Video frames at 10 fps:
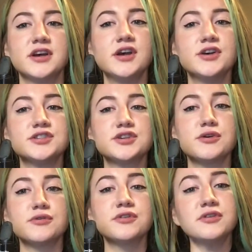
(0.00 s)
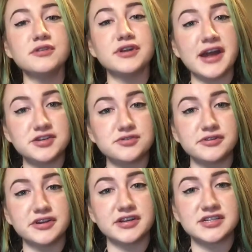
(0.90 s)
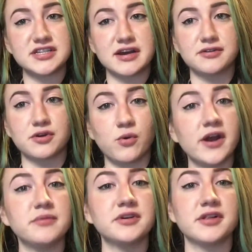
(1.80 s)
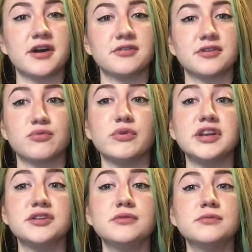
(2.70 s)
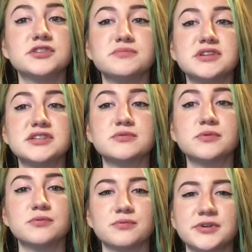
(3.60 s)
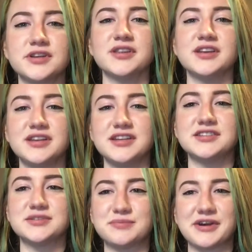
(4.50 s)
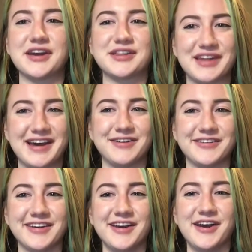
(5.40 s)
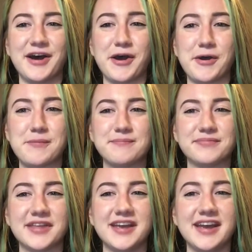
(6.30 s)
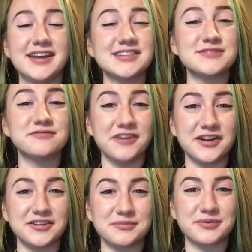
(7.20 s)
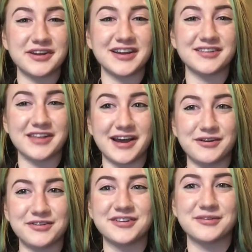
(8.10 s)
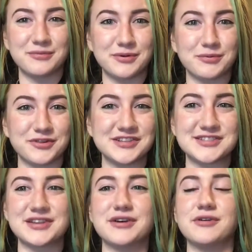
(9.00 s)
So they're naturally going to sound quite a bit louder than we do, which means we really need to play loud. And it's fun to play loud when we're this low.